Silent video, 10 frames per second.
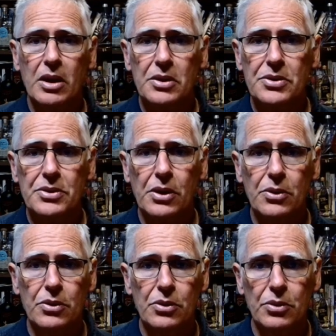
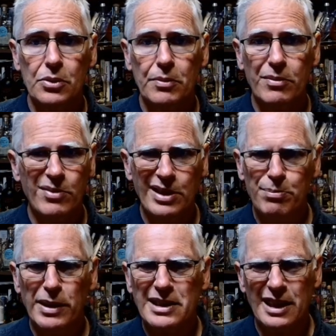So
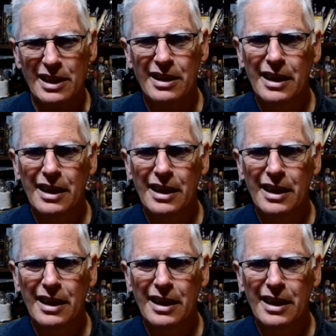basically,